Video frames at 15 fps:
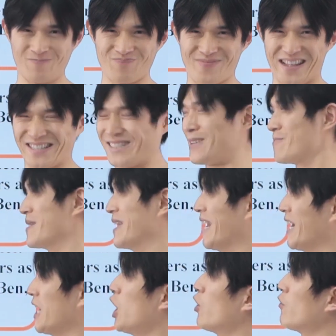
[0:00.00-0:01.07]
That's the
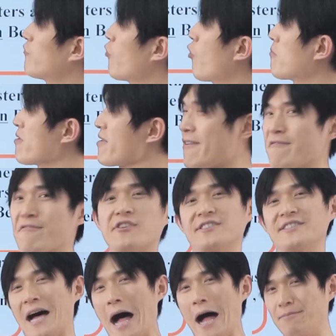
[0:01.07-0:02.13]
meaning of 4 more than 4
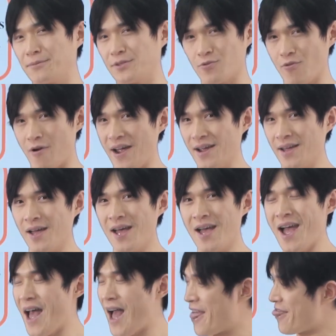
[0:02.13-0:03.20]
times, right?
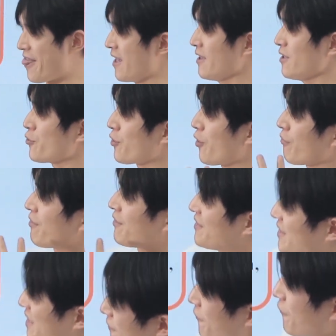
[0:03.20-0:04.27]
And then you know the
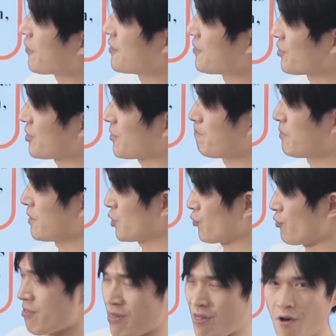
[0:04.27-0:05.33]
difference
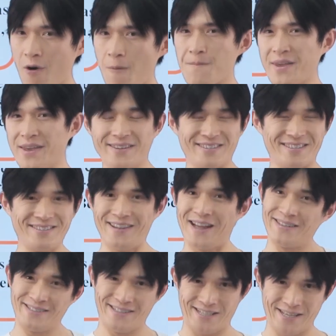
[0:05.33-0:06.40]
between them is
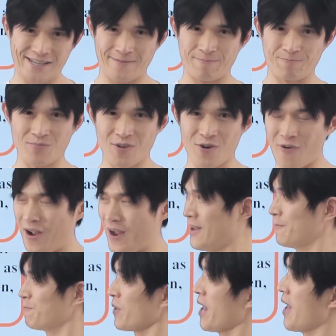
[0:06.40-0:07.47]
19, right?